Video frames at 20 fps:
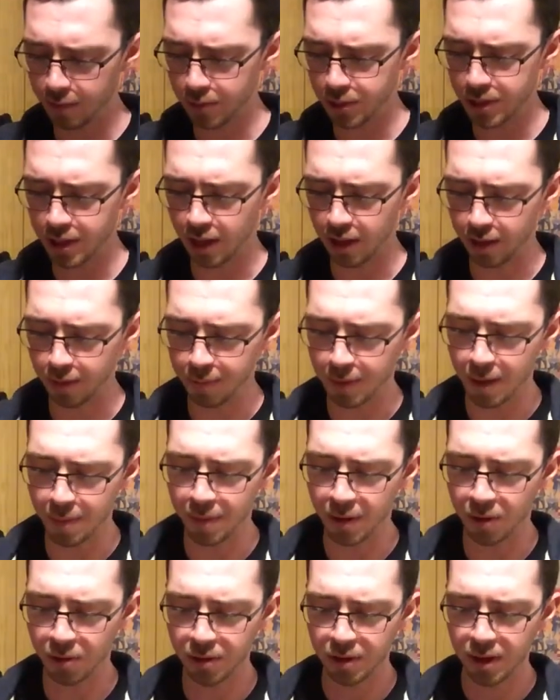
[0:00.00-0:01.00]
he was telling me
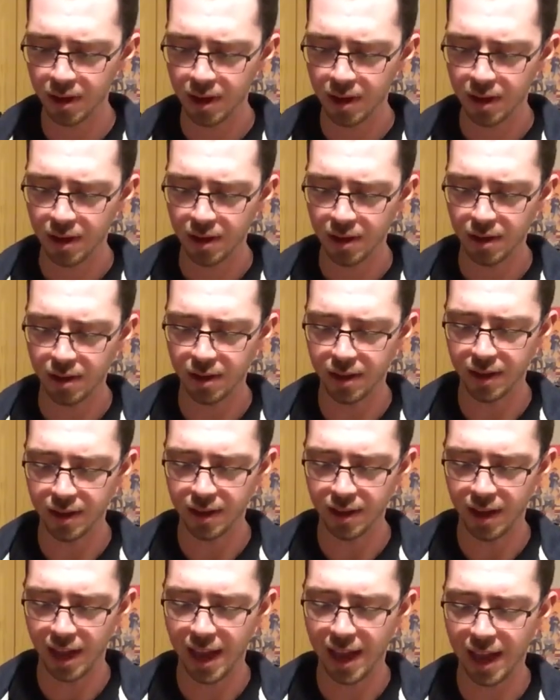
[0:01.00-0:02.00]
about,
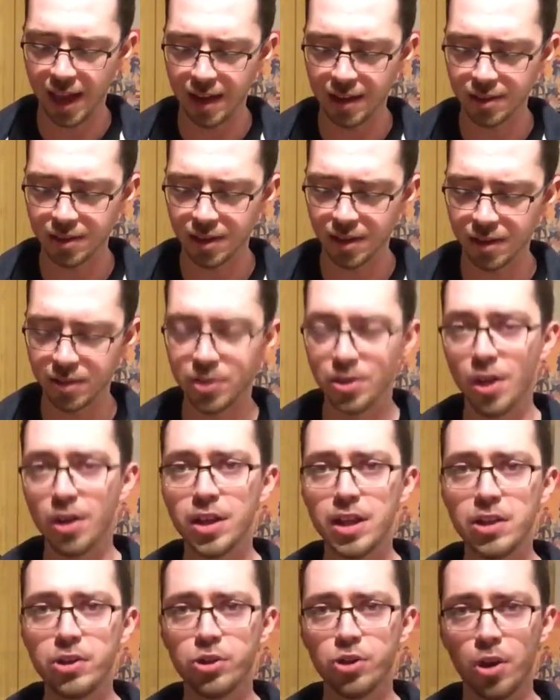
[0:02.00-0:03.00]
uh, had uh,
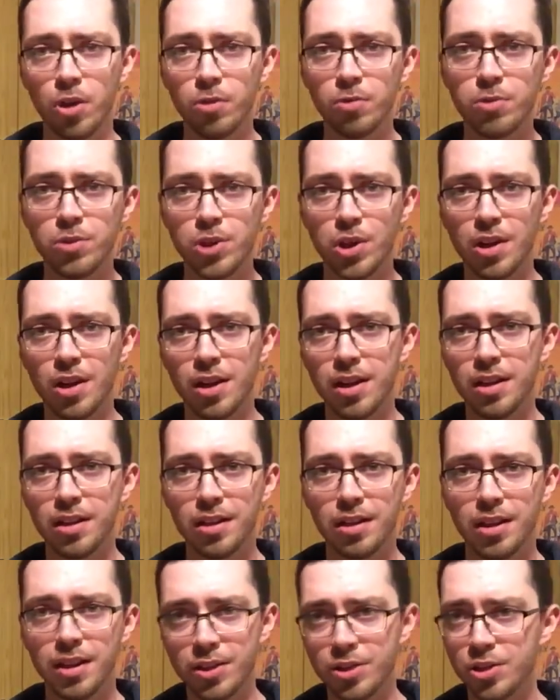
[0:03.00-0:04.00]
Dougie Jones on it,
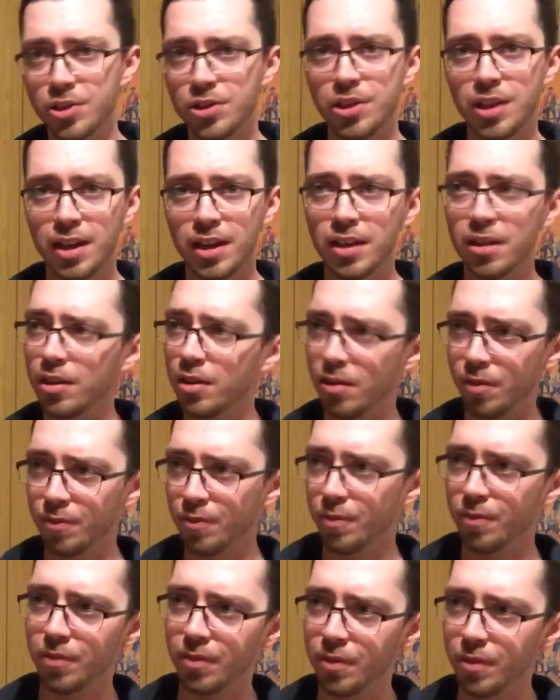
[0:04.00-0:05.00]
like sticking
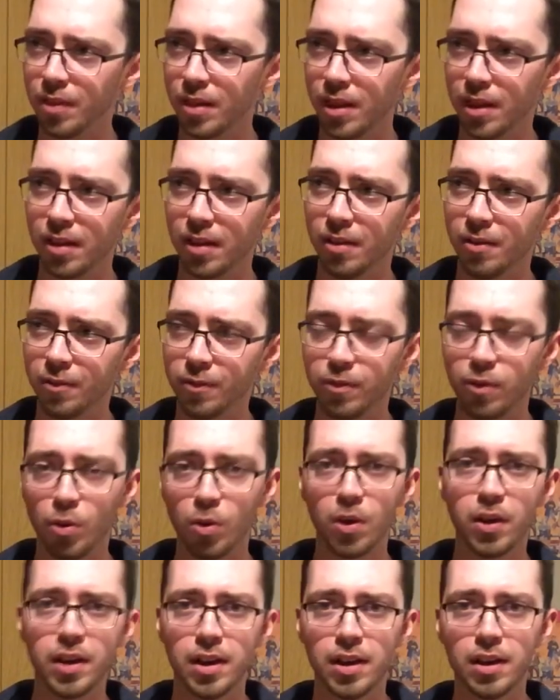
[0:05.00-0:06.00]
the uh,
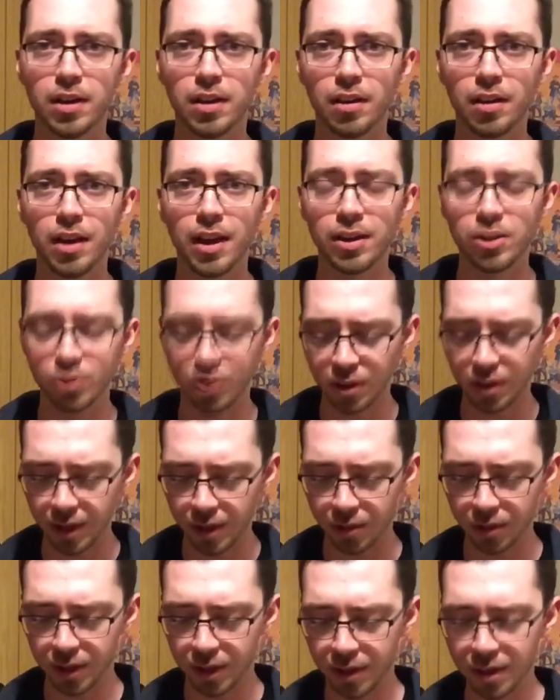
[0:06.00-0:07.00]
fork in an electrical
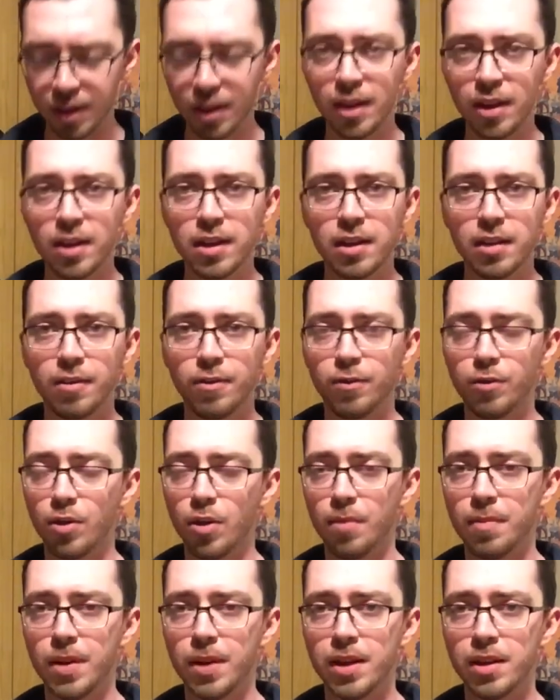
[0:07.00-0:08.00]
outlet
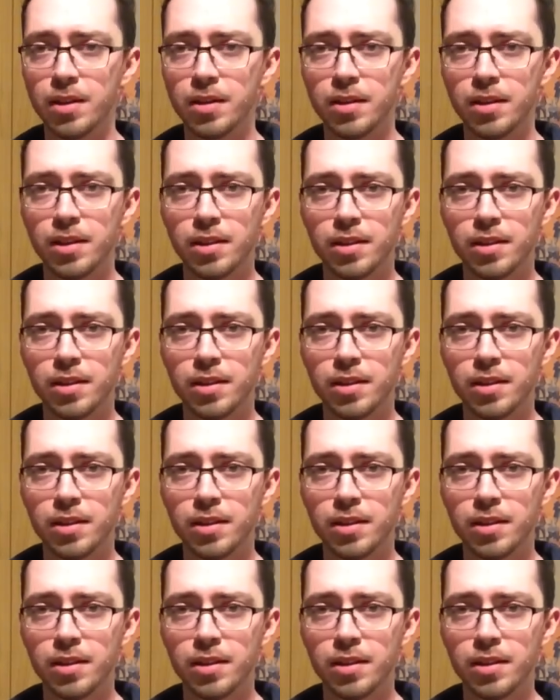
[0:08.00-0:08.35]
from uh,